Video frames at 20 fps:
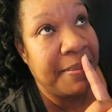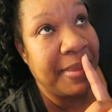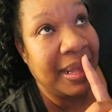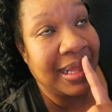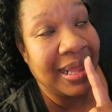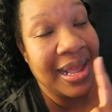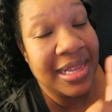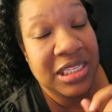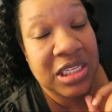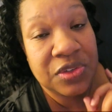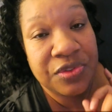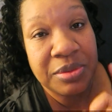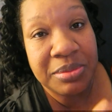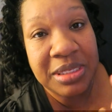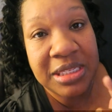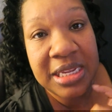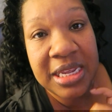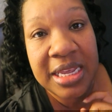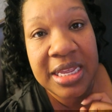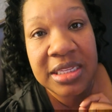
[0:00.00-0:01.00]
My class is from
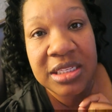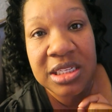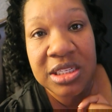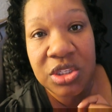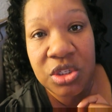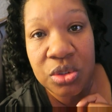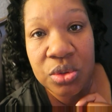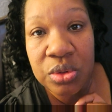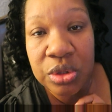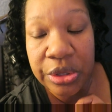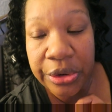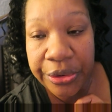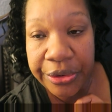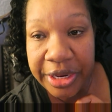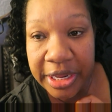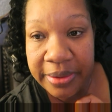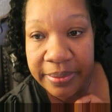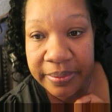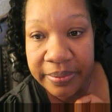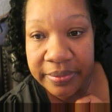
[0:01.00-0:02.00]
10 to
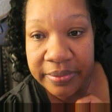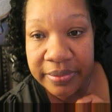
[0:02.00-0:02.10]
2.30,